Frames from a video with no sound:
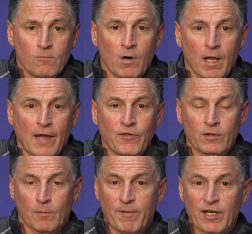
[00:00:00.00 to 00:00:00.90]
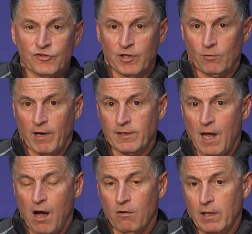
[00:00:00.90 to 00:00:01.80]
Well, I think the biggest thing right
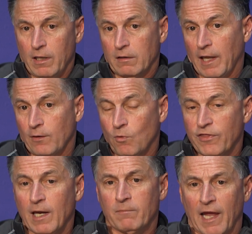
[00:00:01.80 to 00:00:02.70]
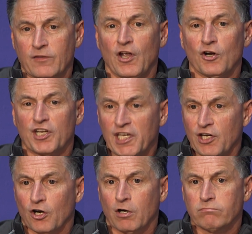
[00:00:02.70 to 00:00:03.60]
now, like with them, like they're
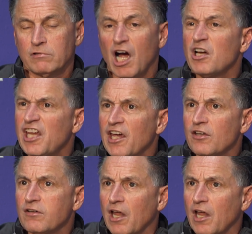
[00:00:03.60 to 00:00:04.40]
eager, young kids,